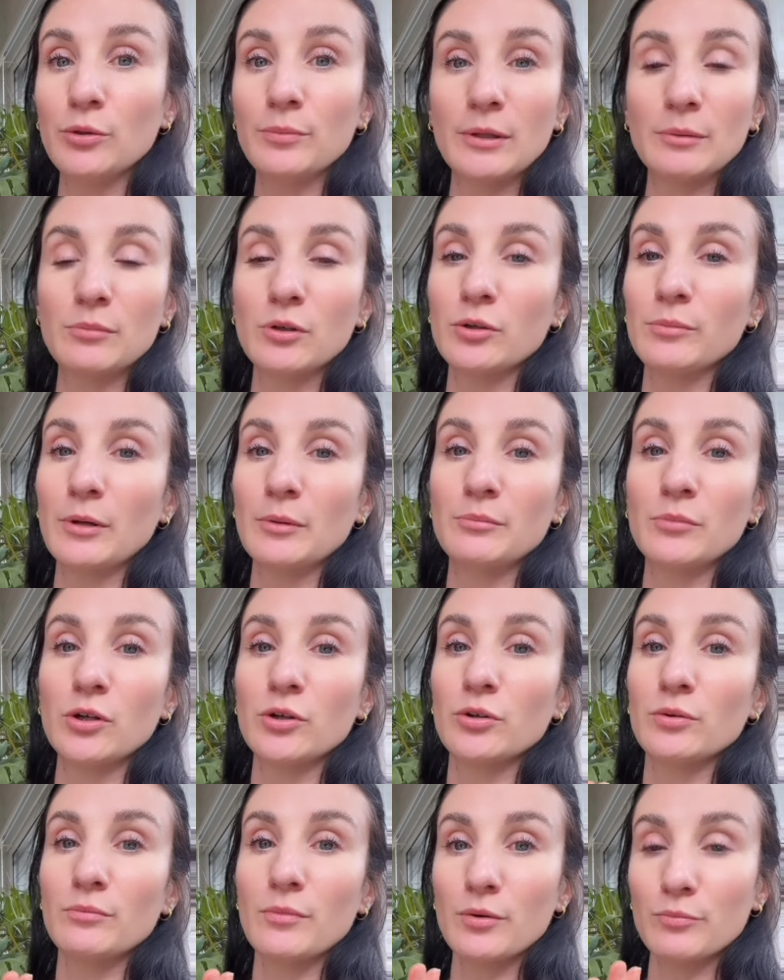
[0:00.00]
and bloom and
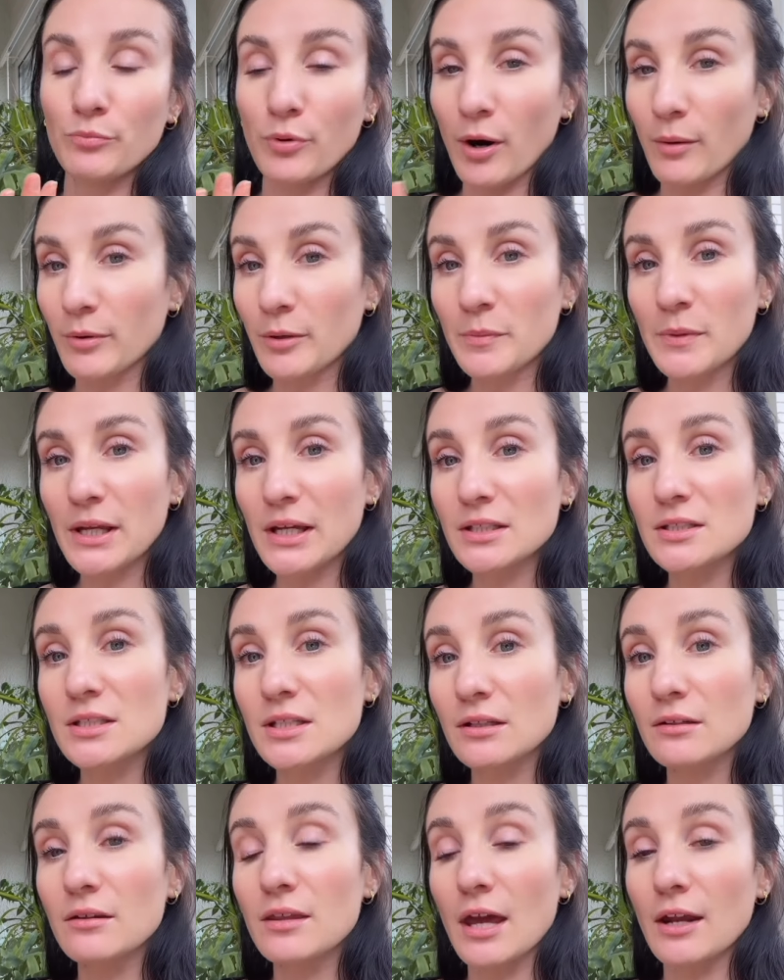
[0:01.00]
bloom, probably
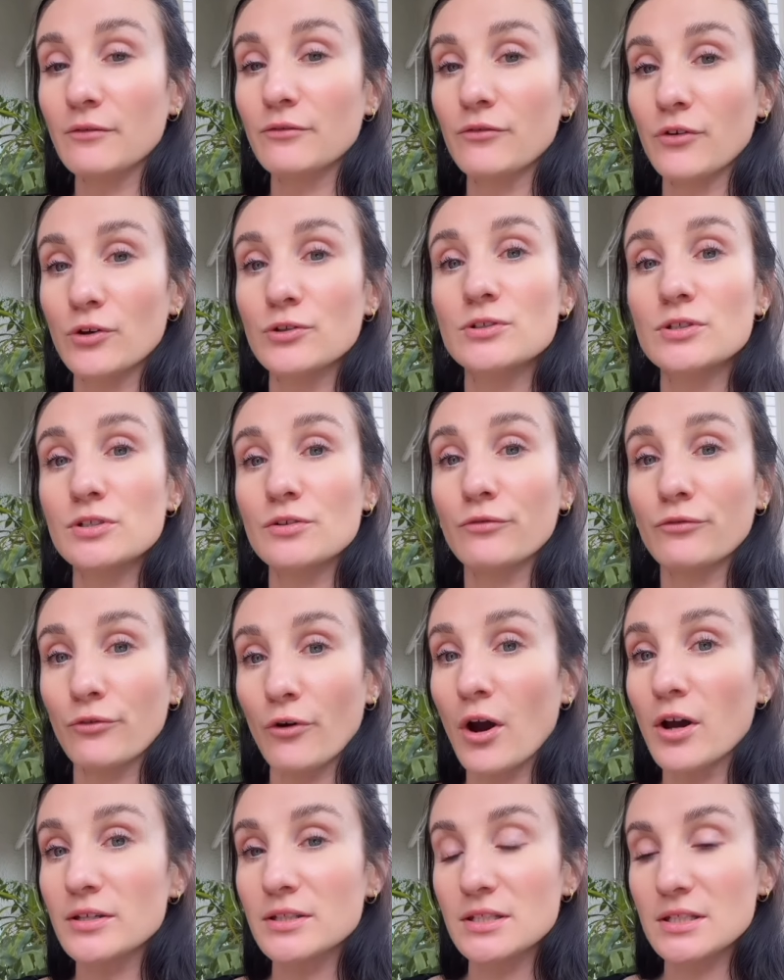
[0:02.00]
until that first
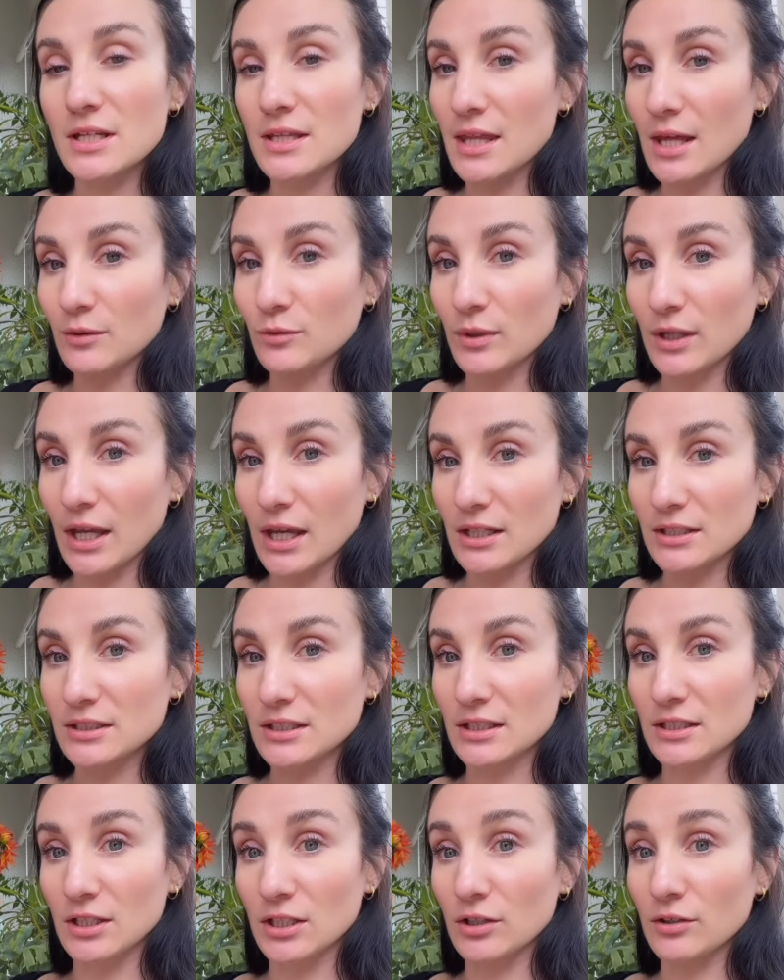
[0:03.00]
frost that we get
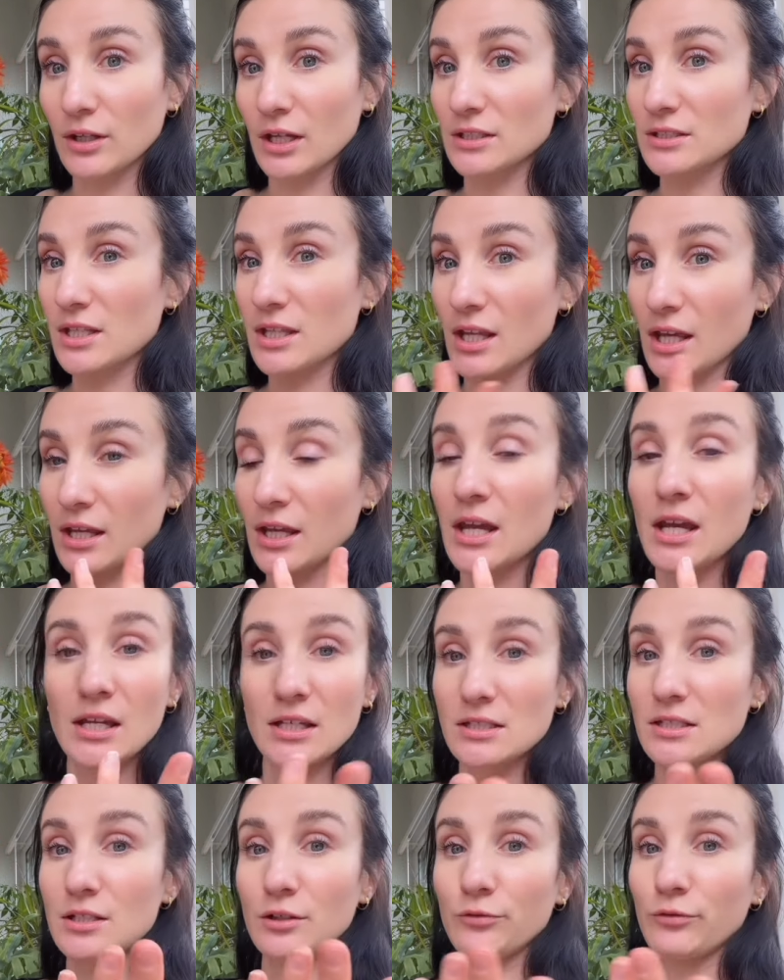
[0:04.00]
in the UK. So they're
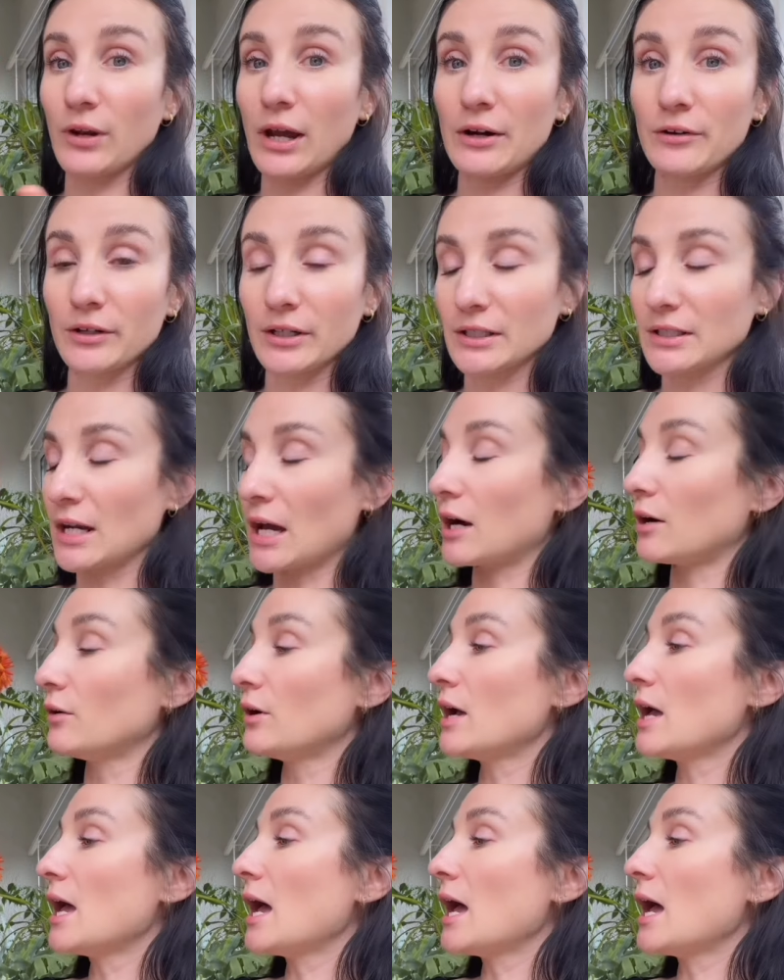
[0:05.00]
still flowering now.